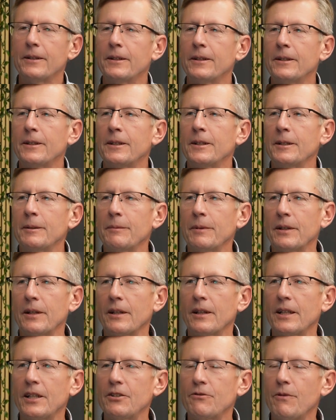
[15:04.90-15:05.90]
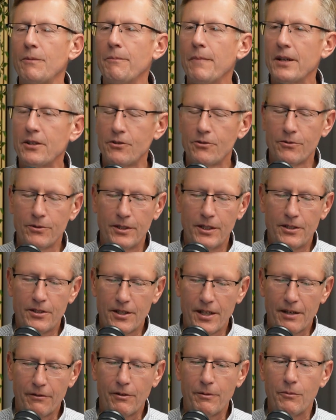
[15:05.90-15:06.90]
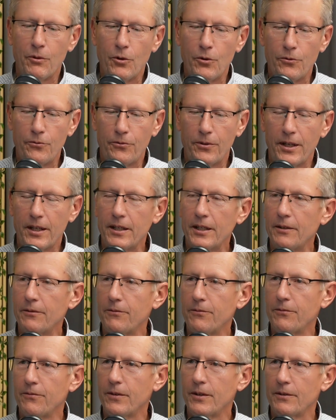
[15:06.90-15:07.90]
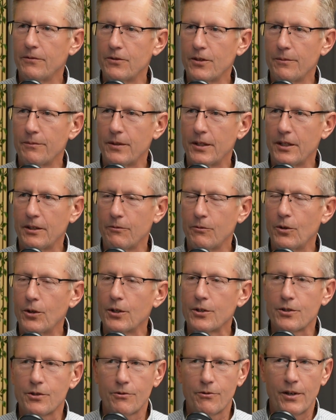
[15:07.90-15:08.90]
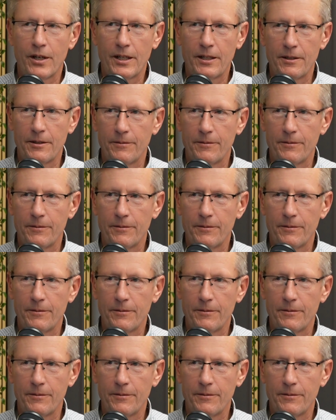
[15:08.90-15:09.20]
that. But at least we measure each and every move, and if something works, great.